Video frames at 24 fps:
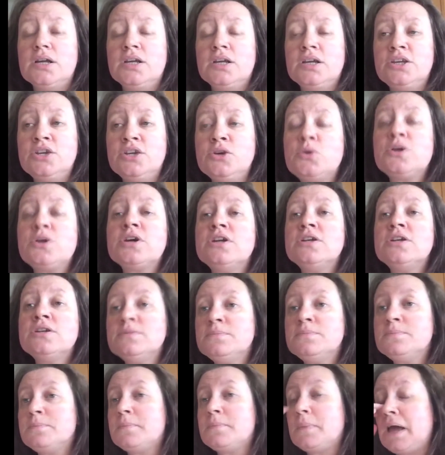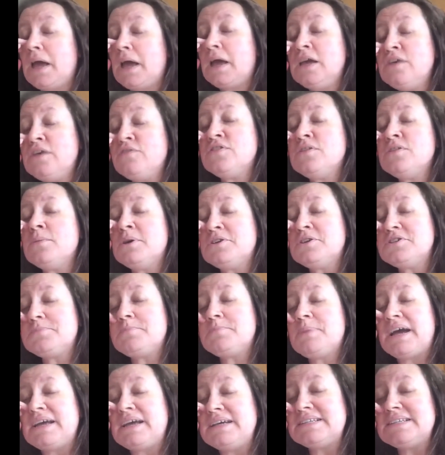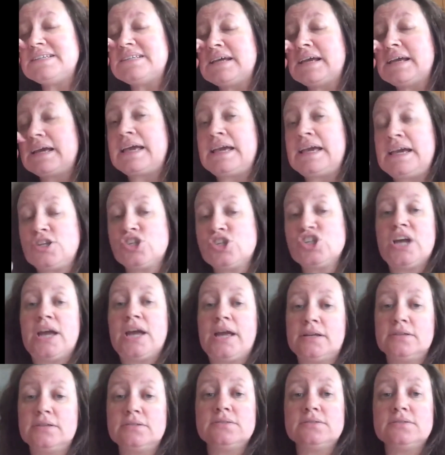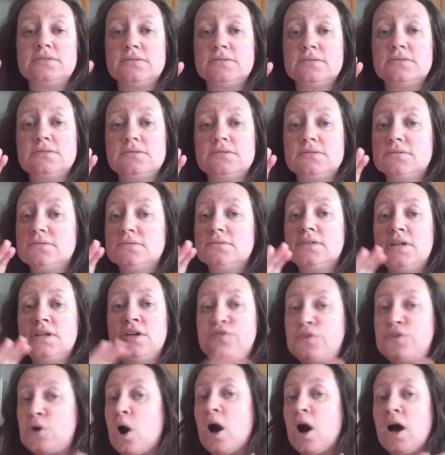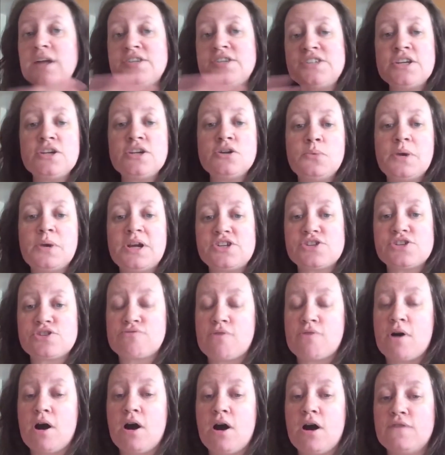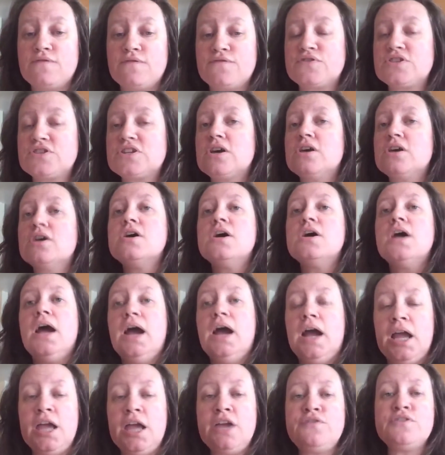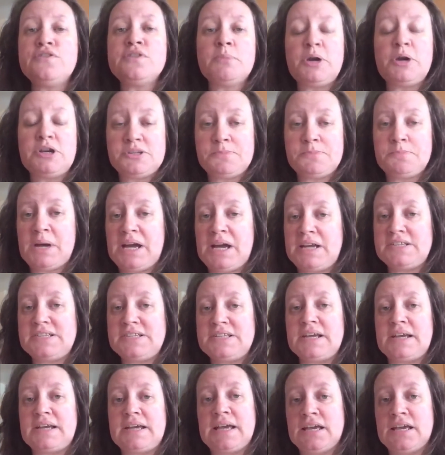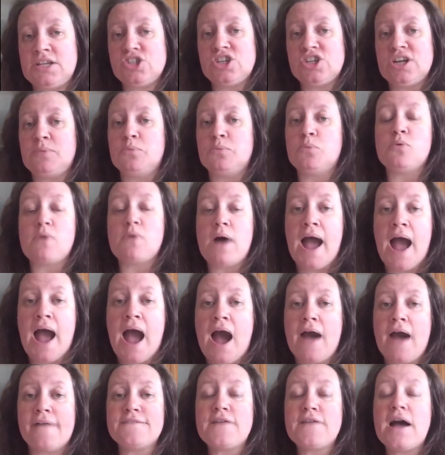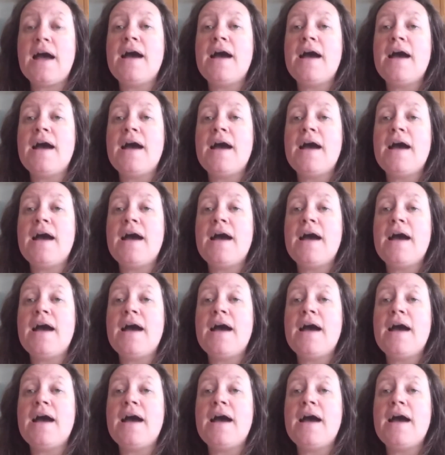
you can, even the most basic kitchen, if you're hiding your witchcraft, even the most basic kitchen will have